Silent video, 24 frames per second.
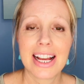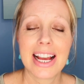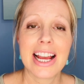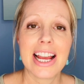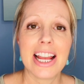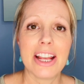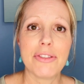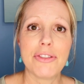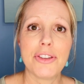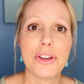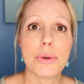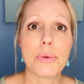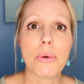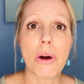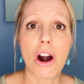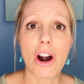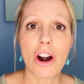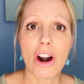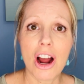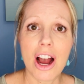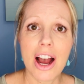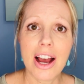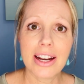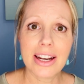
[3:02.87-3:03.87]
If you
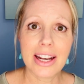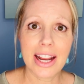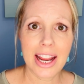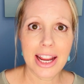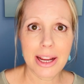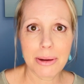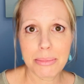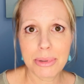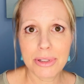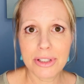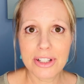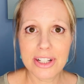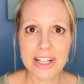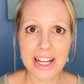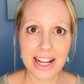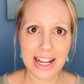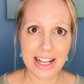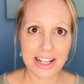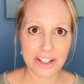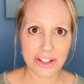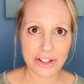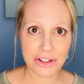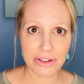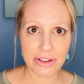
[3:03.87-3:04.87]
are unable to
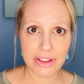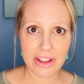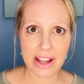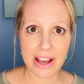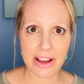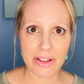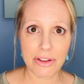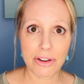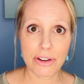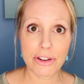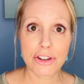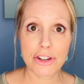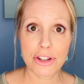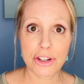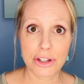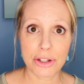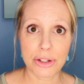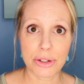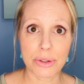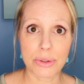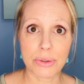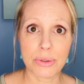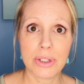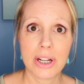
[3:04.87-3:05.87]
answer the other
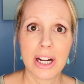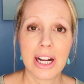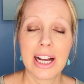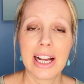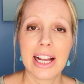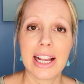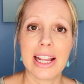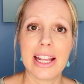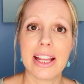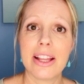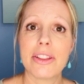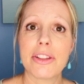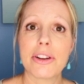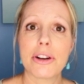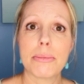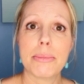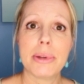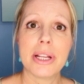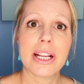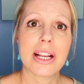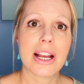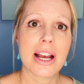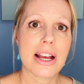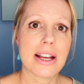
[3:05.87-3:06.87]
2, either
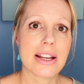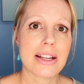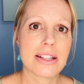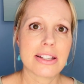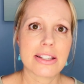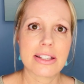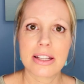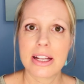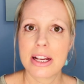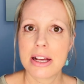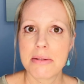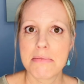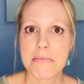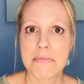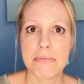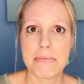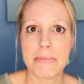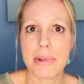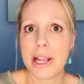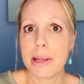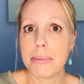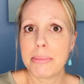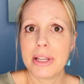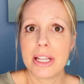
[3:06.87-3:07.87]
because
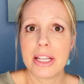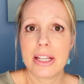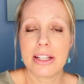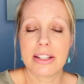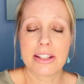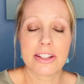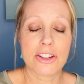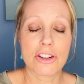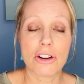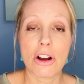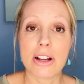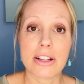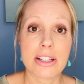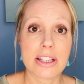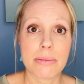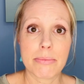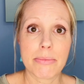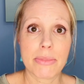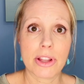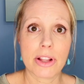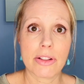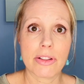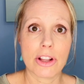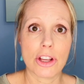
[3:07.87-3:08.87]
maybe it's not
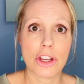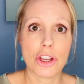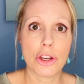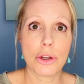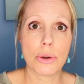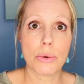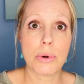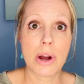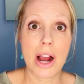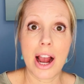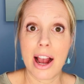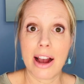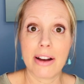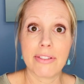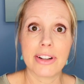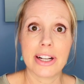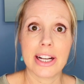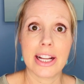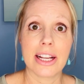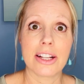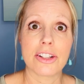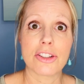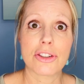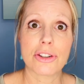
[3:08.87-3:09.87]
something that you have an
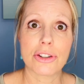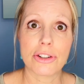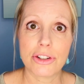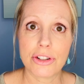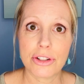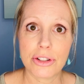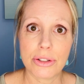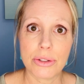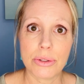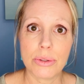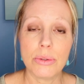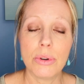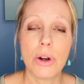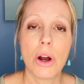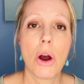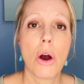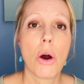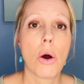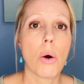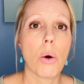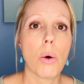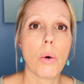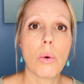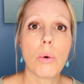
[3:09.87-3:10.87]
answer to,
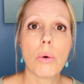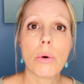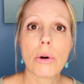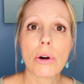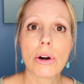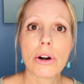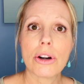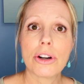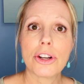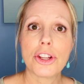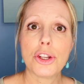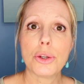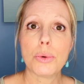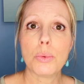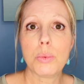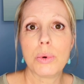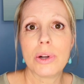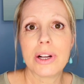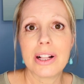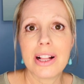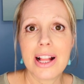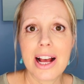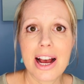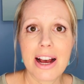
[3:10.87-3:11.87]
or you
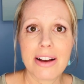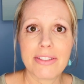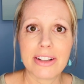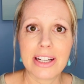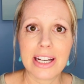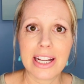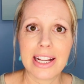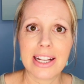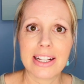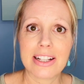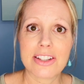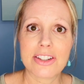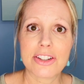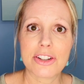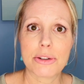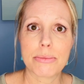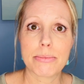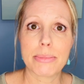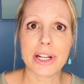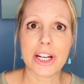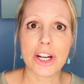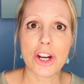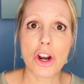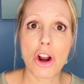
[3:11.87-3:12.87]
will have an answer
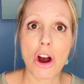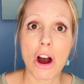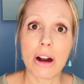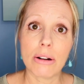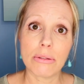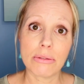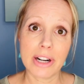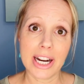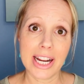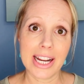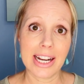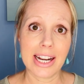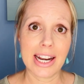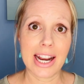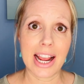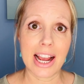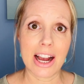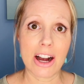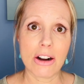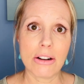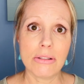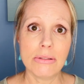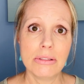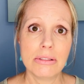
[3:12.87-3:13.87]
but not right
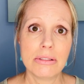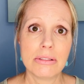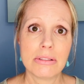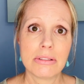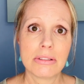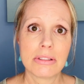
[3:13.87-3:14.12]
now,